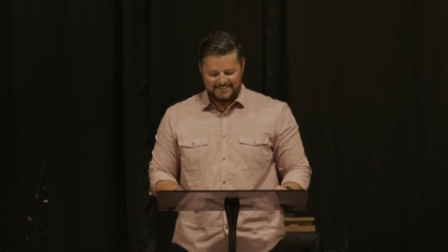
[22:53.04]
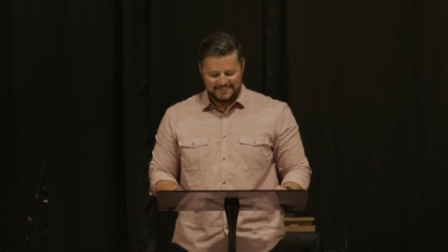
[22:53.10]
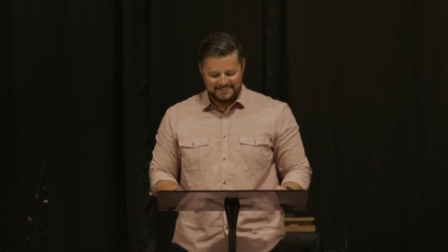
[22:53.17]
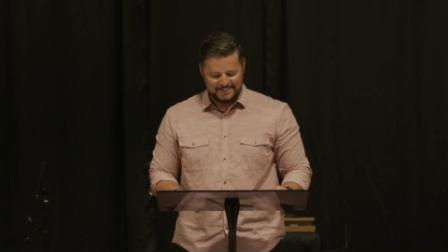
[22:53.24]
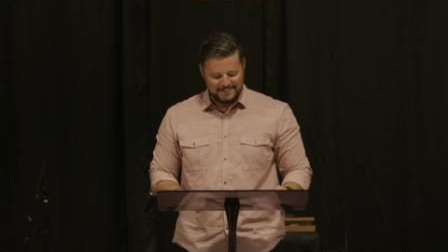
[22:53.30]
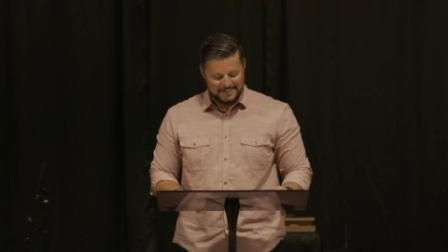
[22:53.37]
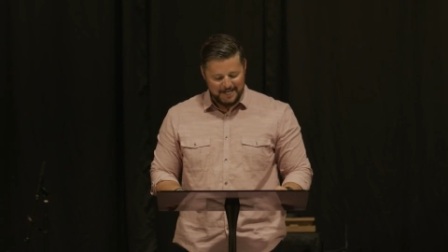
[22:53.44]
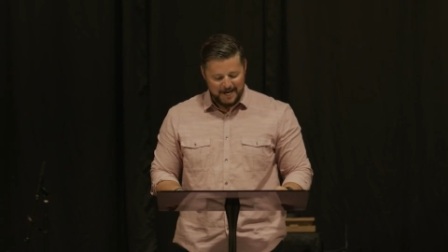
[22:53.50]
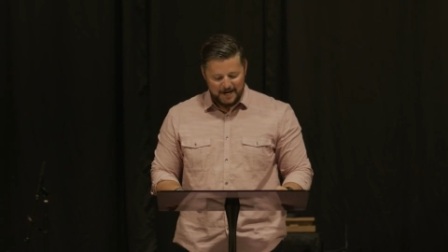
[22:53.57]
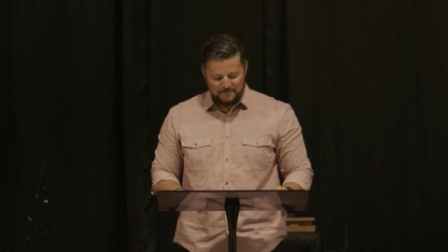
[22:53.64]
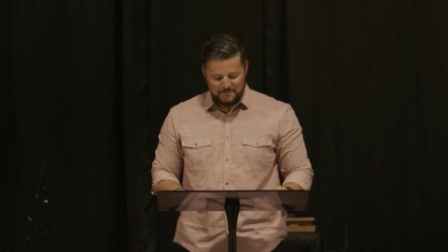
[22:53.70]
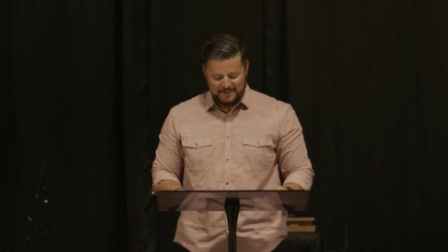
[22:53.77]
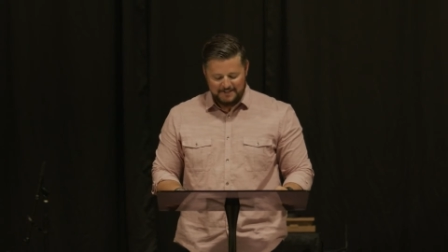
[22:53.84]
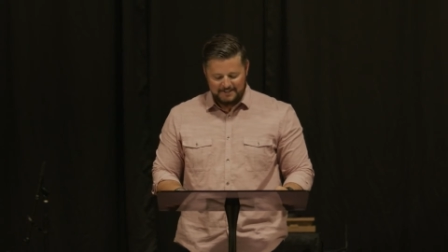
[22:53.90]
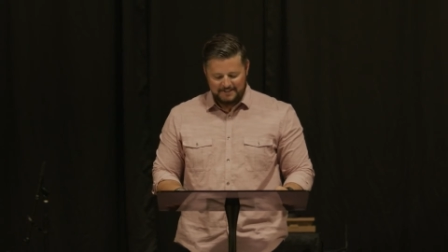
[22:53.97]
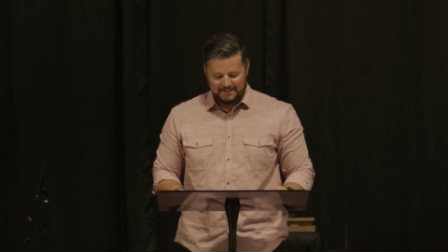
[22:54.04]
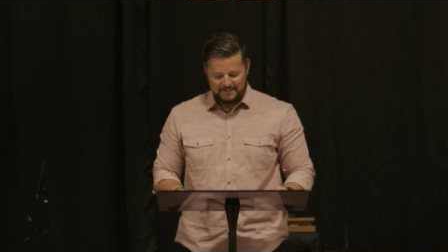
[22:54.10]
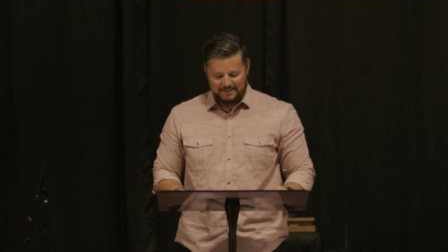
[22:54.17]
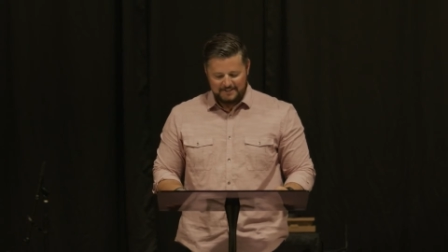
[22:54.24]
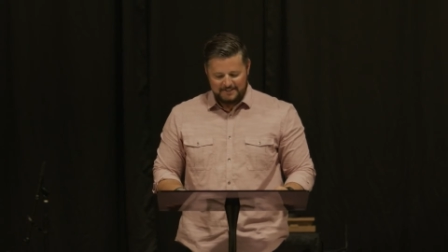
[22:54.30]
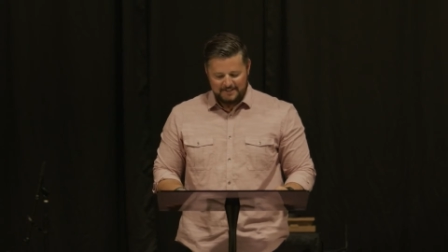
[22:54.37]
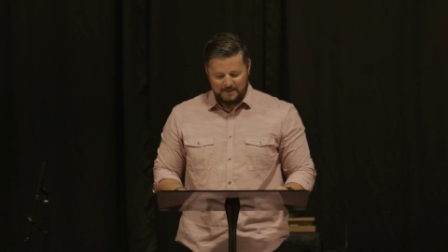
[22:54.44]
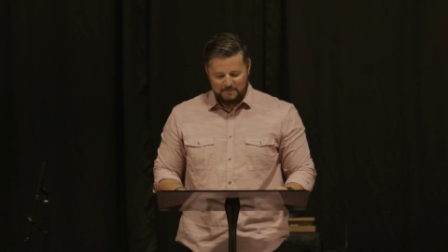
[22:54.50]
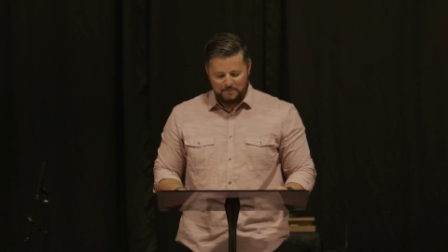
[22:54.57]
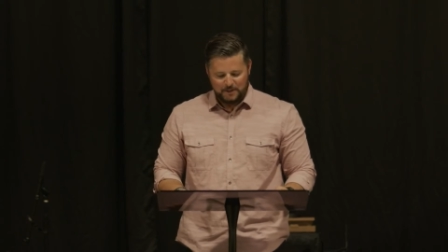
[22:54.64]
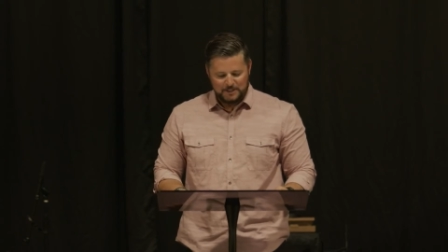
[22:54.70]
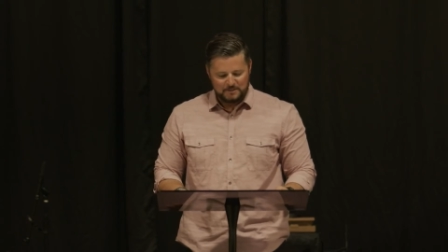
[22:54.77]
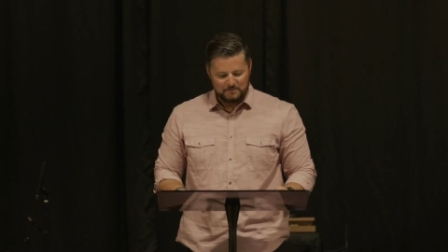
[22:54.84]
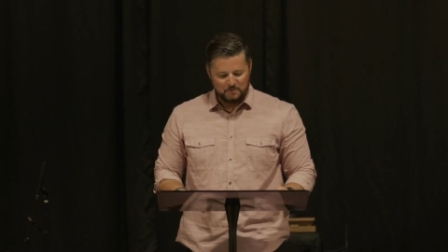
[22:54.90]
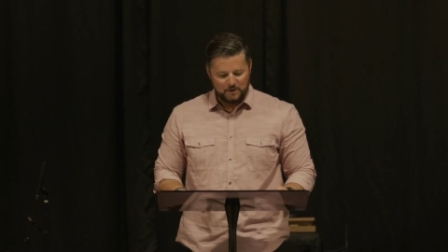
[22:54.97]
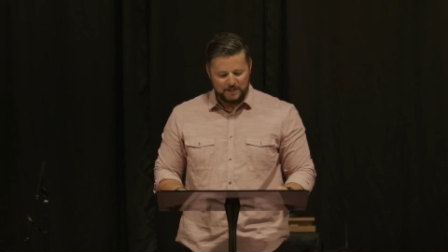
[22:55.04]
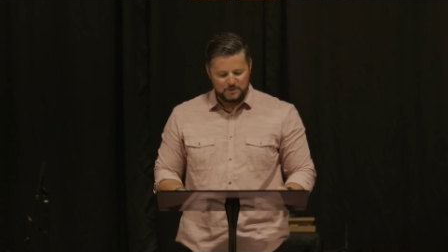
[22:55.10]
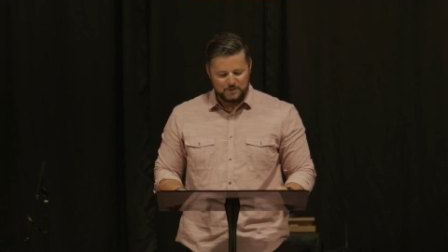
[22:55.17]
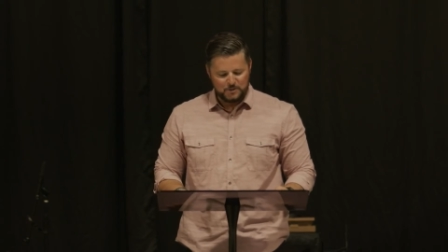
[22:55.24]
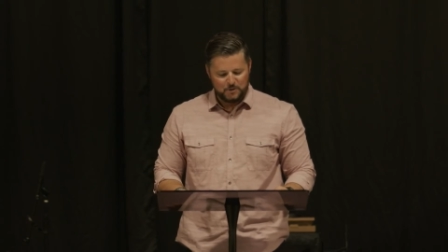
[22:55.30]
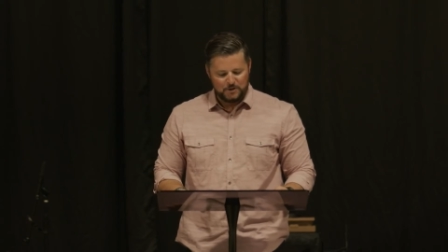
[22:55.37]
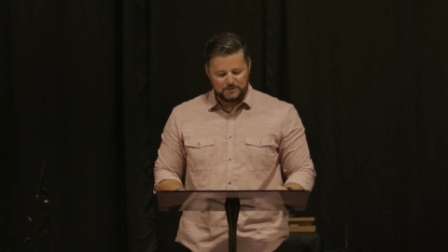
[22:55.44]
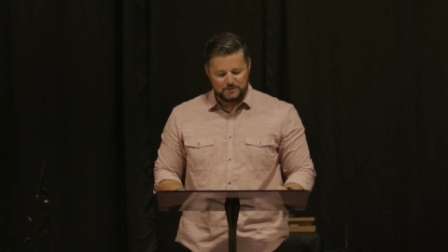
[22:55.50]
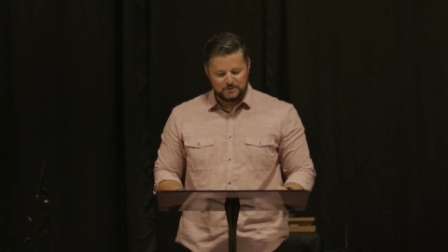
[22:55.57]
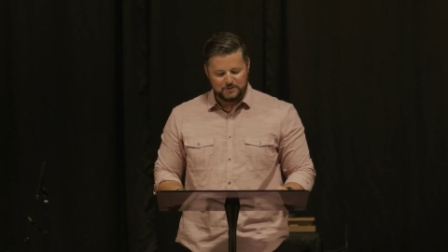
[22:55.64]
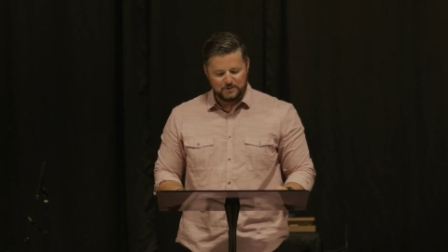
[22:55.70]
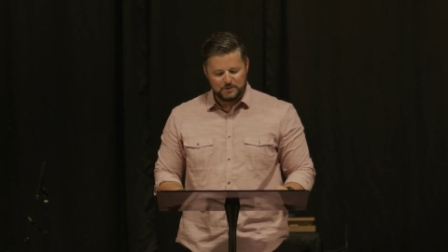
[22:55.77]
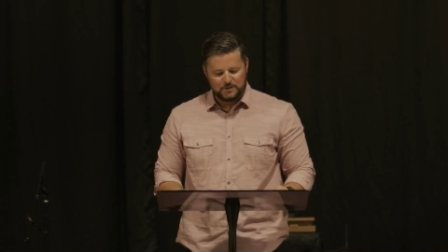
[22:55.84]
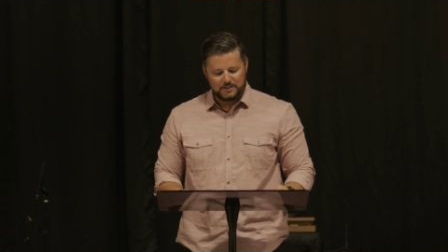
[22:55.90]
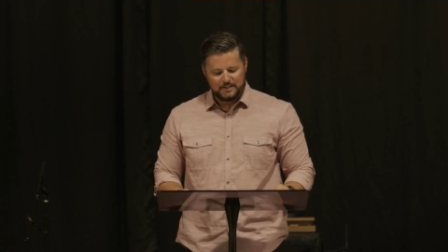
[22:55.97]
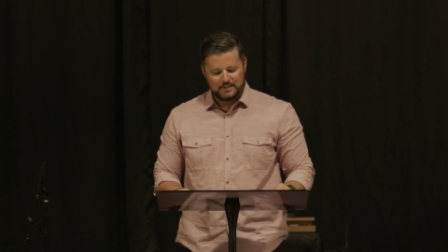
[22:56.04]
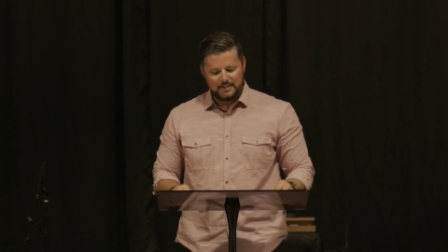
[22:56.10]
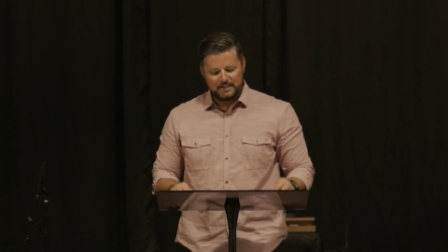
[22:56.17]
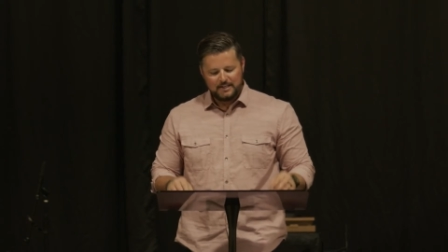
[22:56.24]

It's his assignment, it brings him great joy to do it.